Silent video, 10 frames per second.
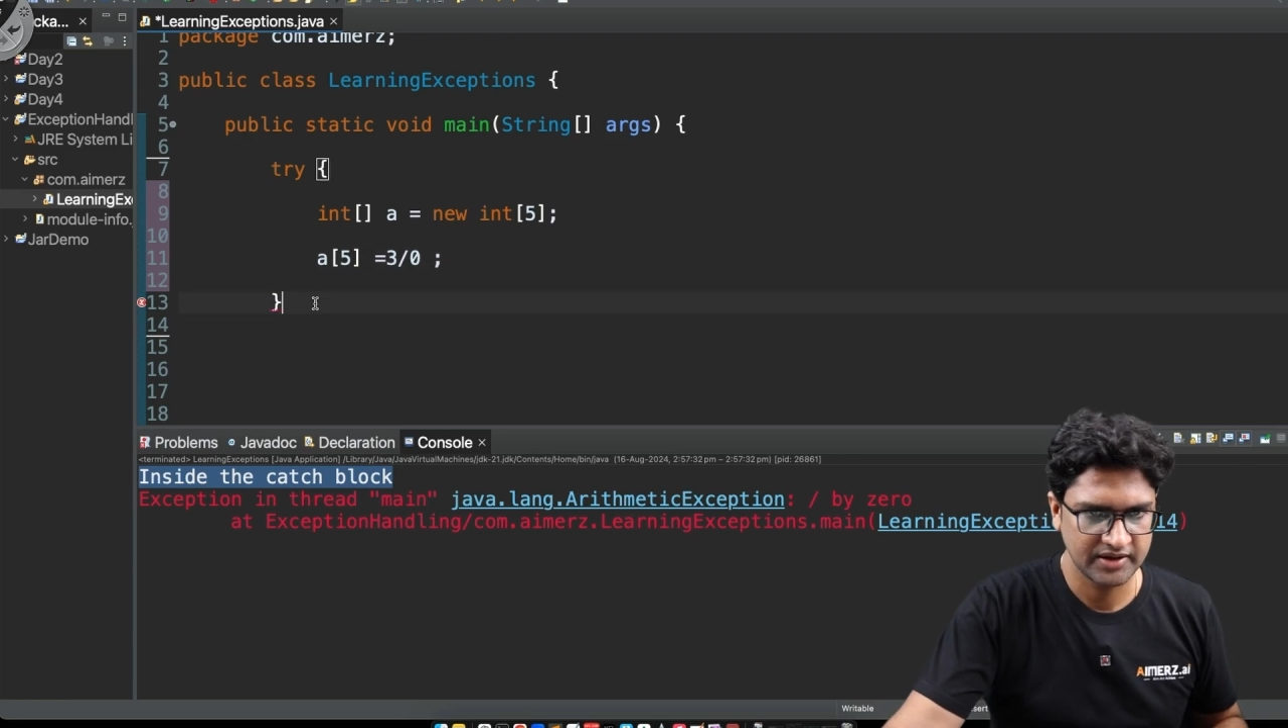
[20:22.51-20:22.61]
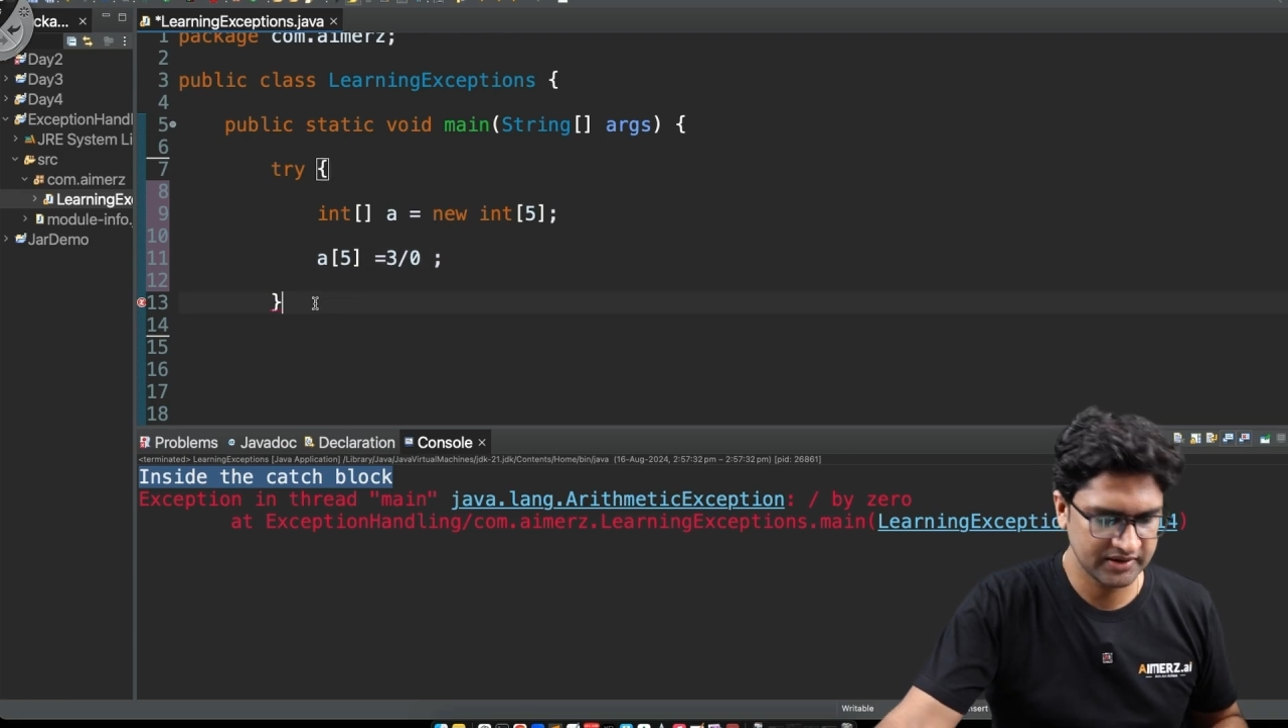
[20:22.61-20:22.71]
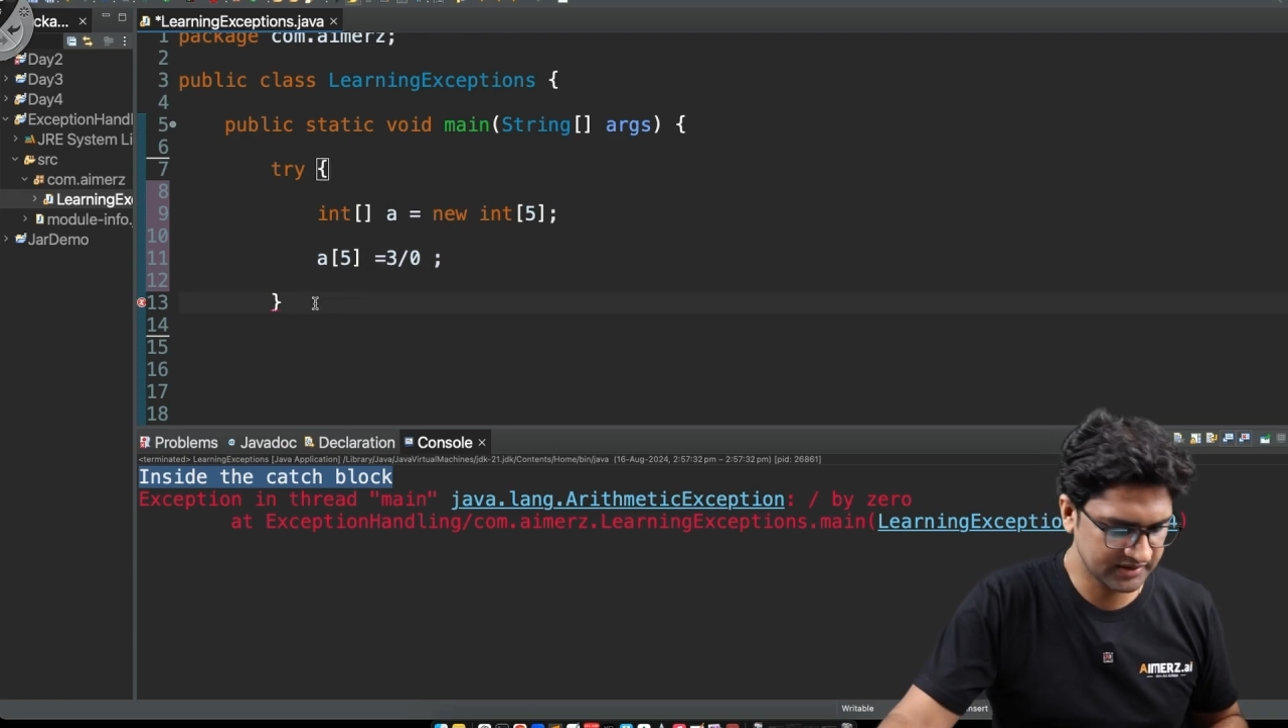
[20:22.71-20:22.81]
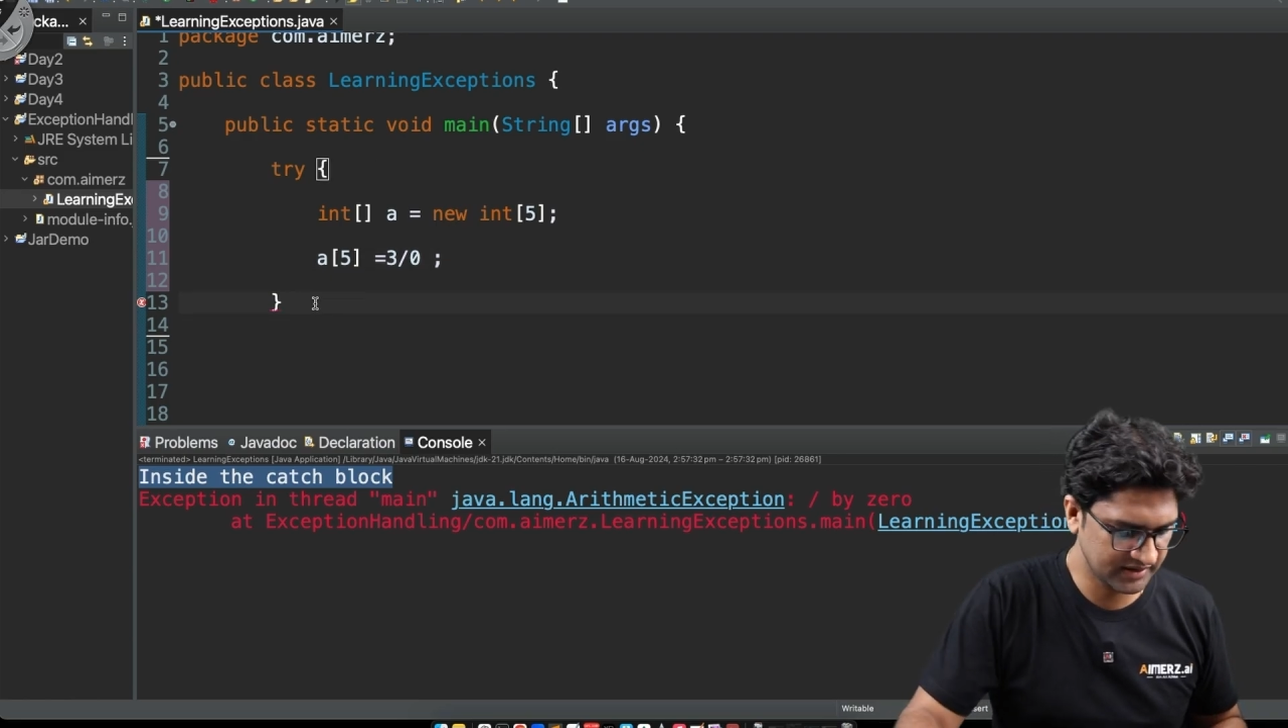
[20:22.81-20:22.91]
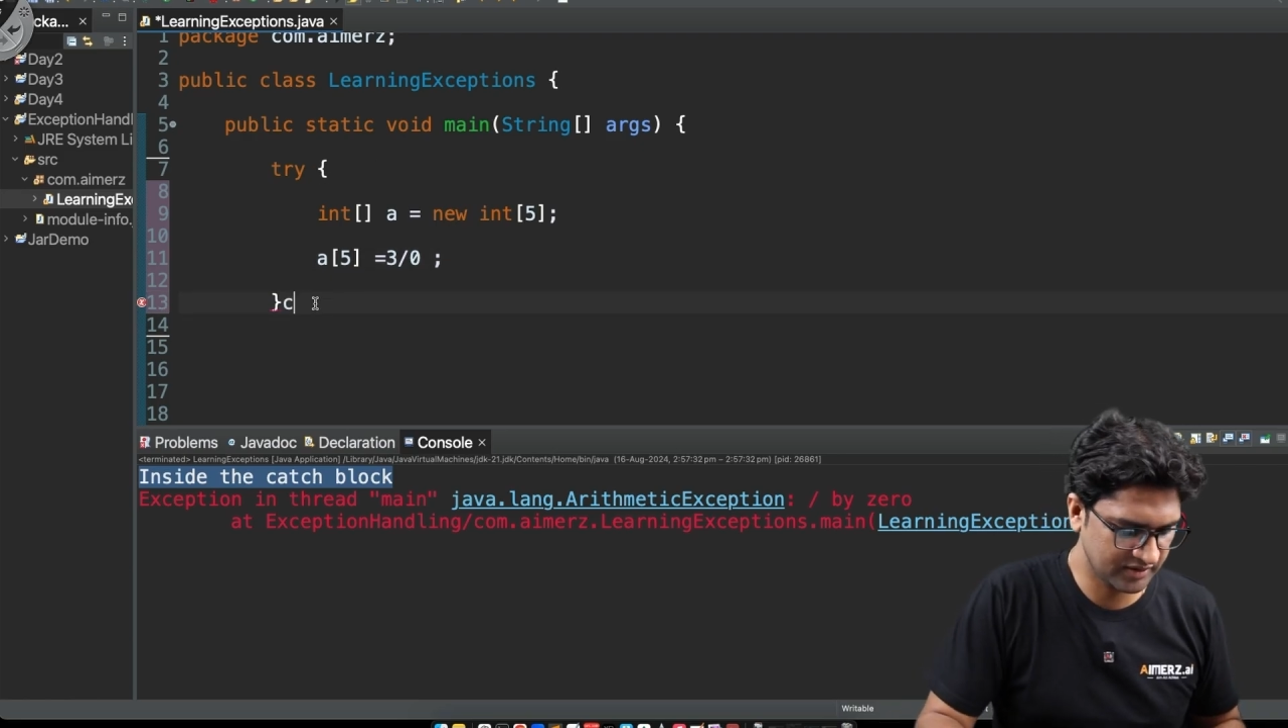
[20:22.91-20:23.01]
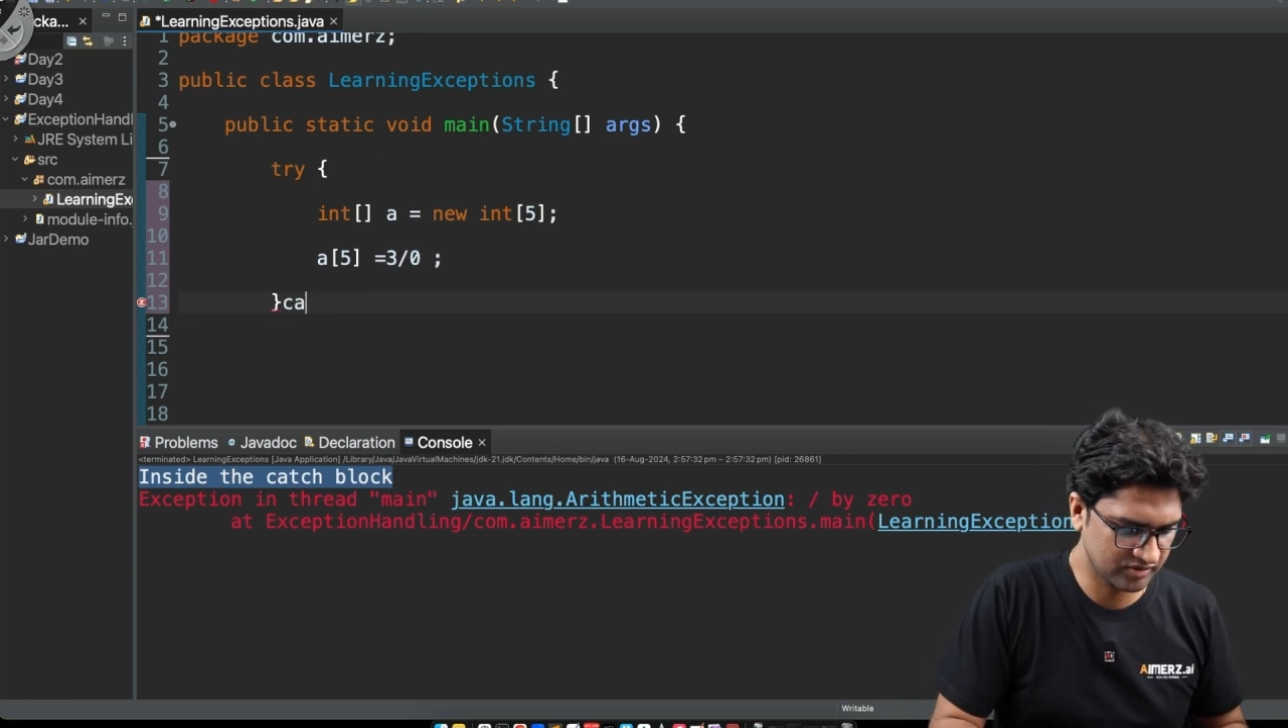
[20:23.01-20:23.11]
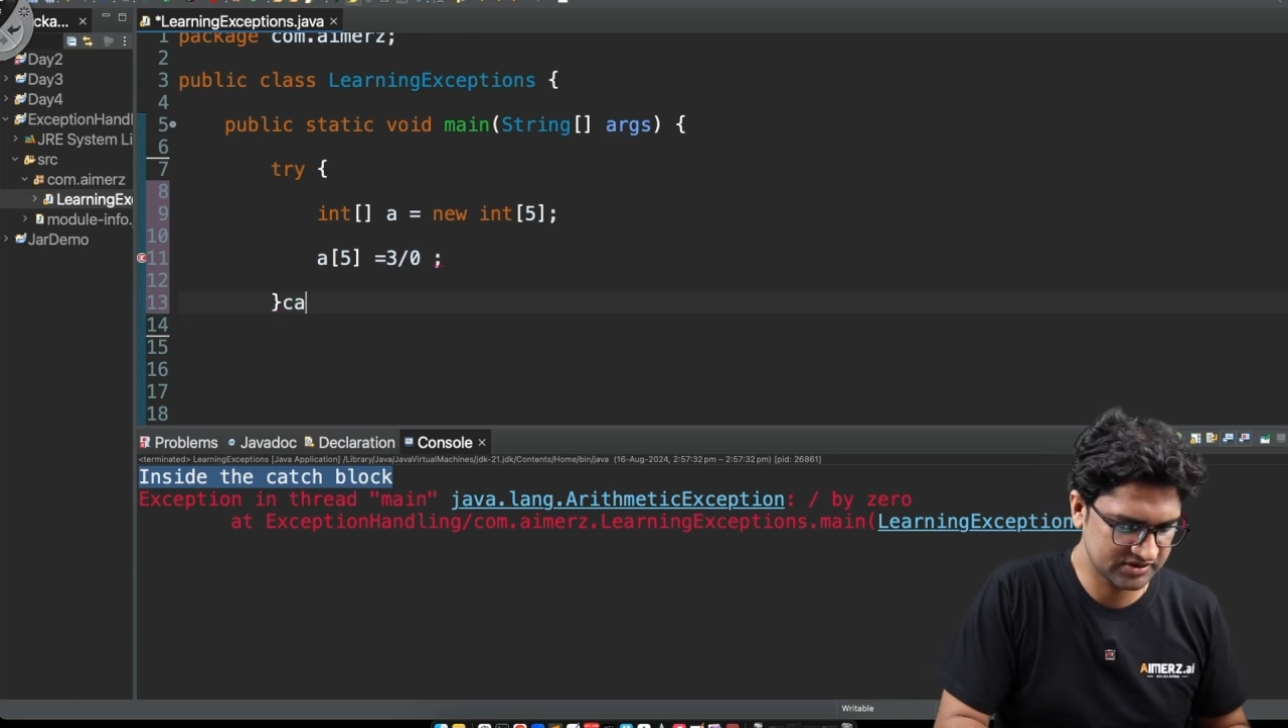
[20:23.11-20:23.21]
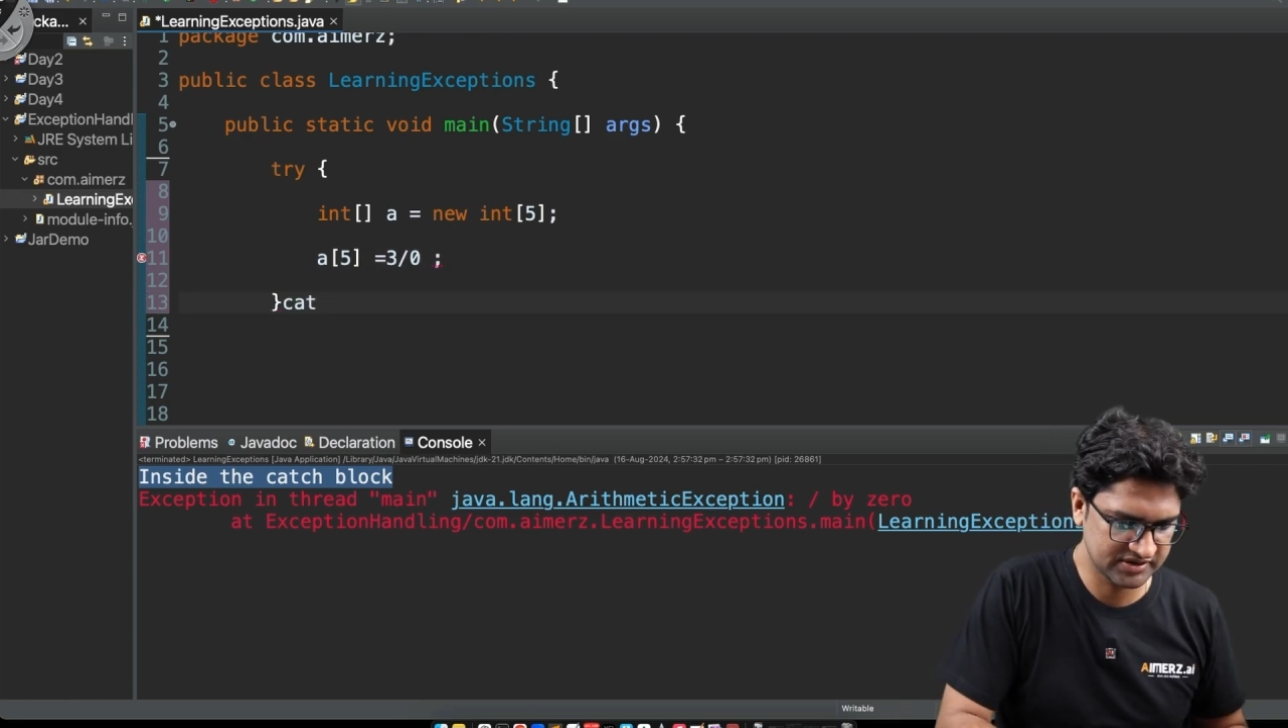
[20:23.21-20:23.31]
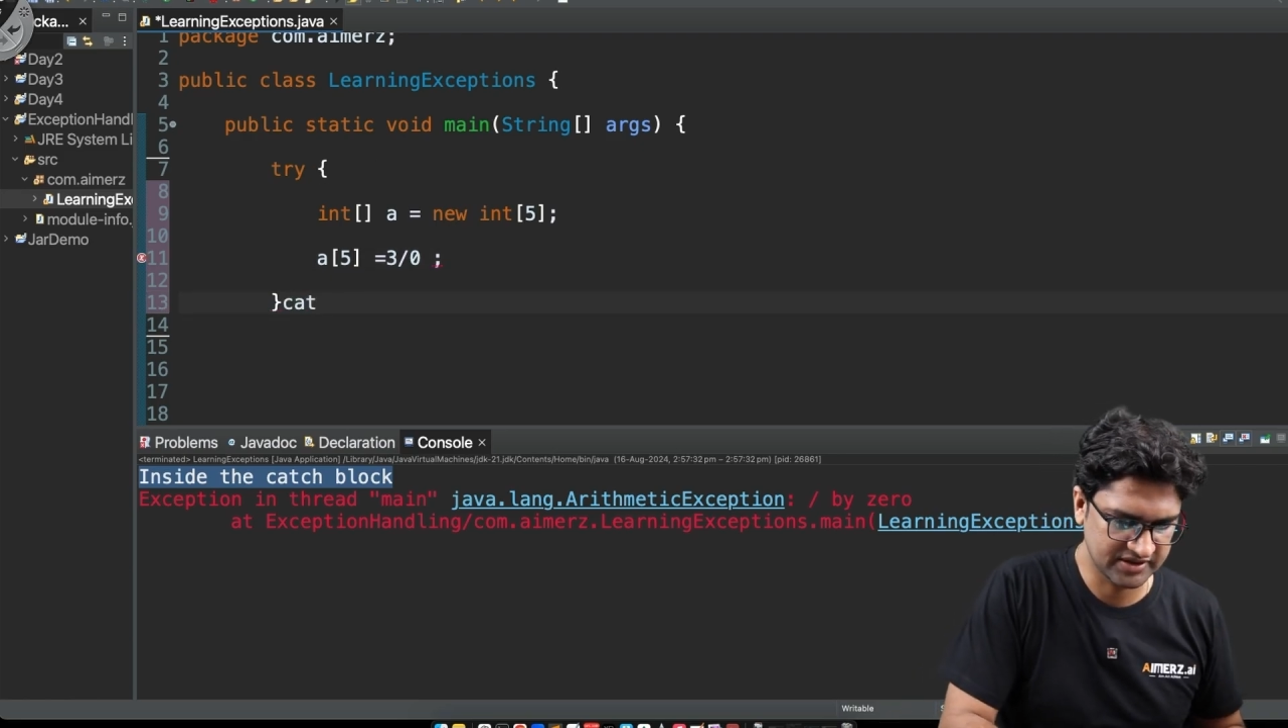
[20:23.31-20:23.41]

and then I go and say